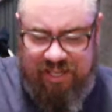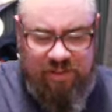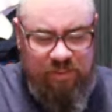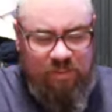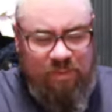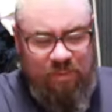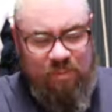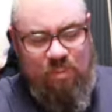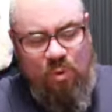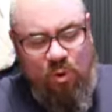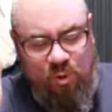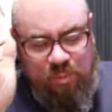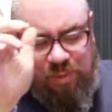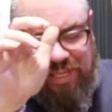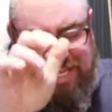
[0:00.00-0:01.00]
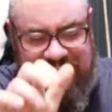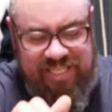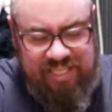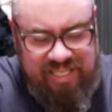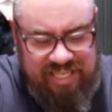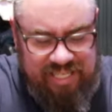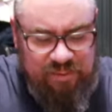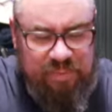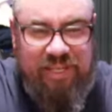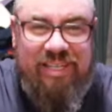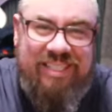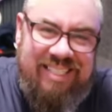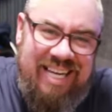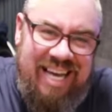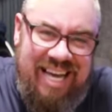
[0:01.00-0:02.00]
the more planted things
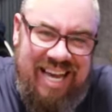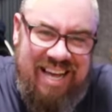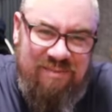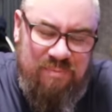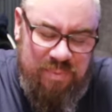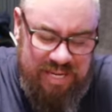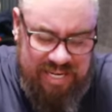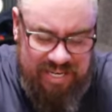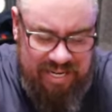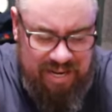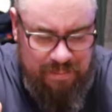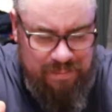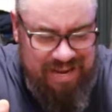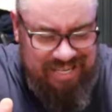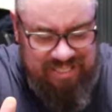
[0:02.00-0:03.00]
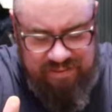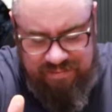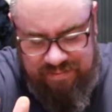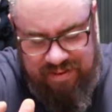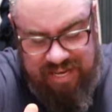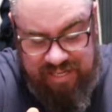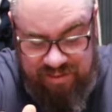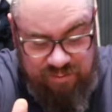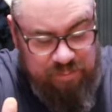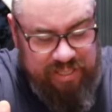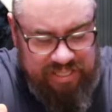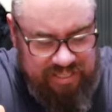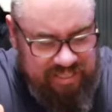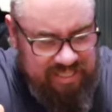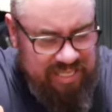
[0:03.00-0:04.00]
because I have been a massive fan of
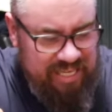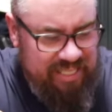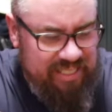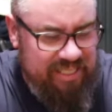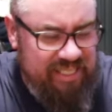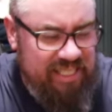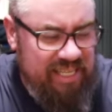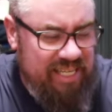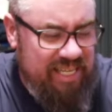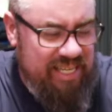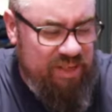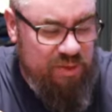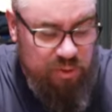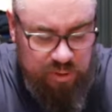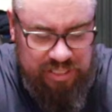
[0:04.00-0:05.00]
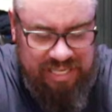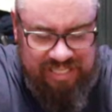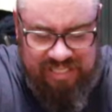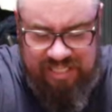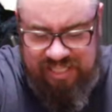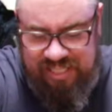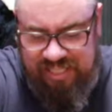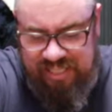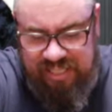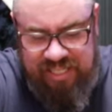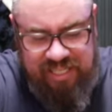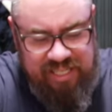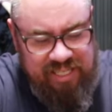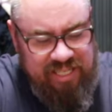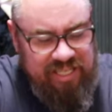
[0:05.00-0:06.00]
planted tanks. Enthusiastic
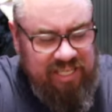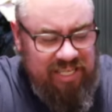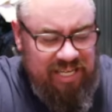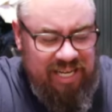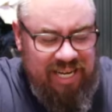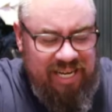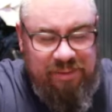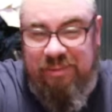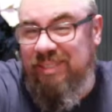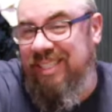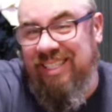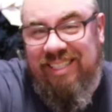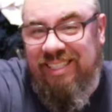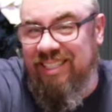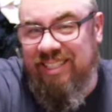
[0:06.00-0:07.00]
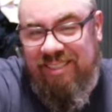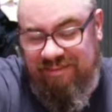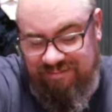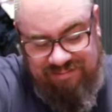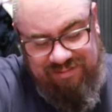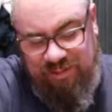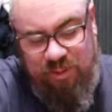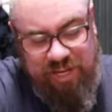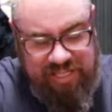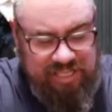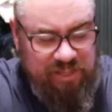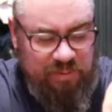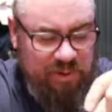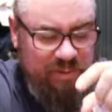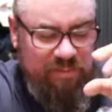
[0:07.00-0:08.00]
learner. I'm still no
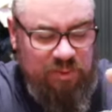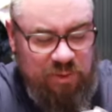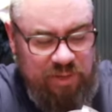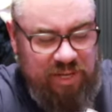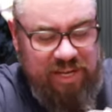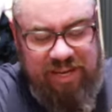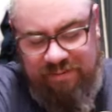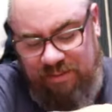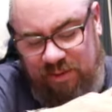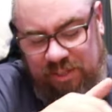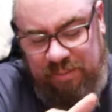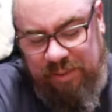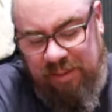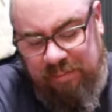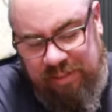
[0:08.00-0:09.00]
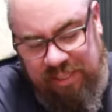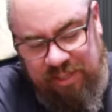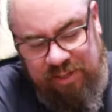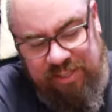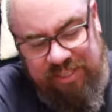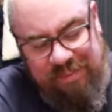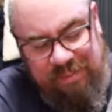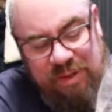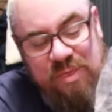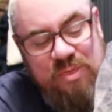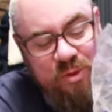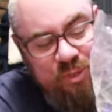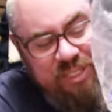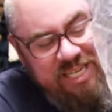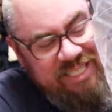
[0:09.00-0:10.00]
idea what I'm doing. I've got to be completely honest. I'm an
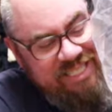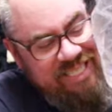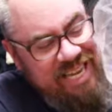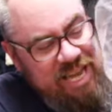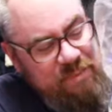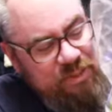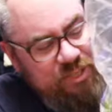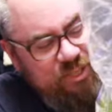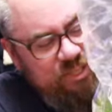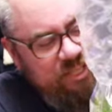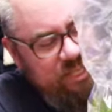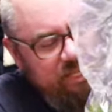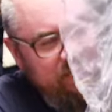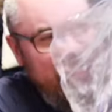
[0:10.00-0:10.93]
enthusiastic amateur.